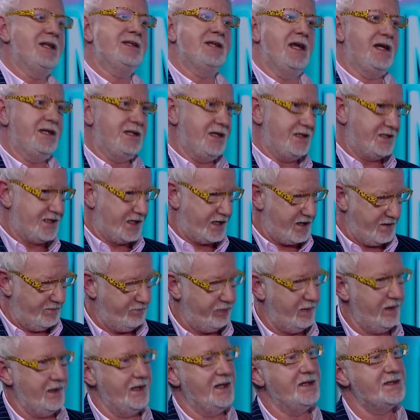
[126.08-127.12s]
It is a
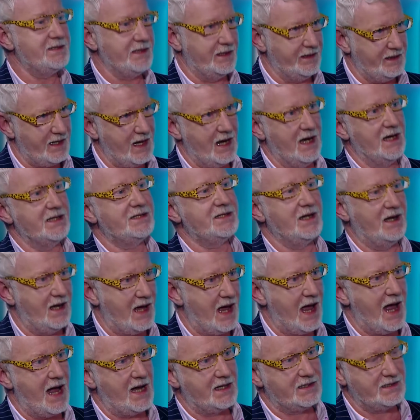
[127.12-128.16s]
complete and utter
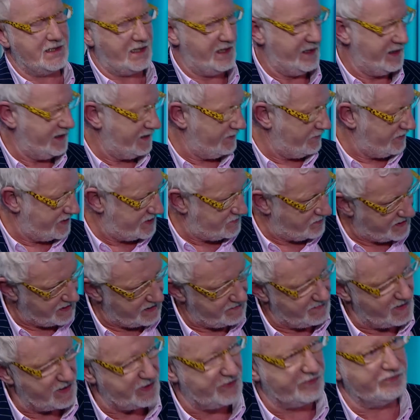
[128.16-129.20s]
act. He is one of
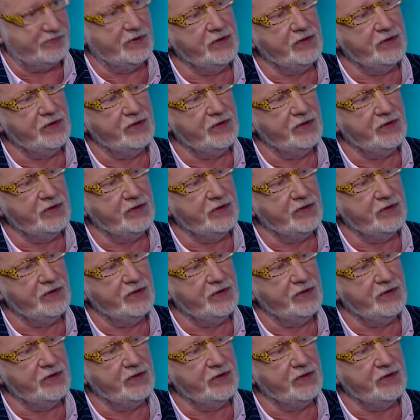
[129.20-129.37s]
the most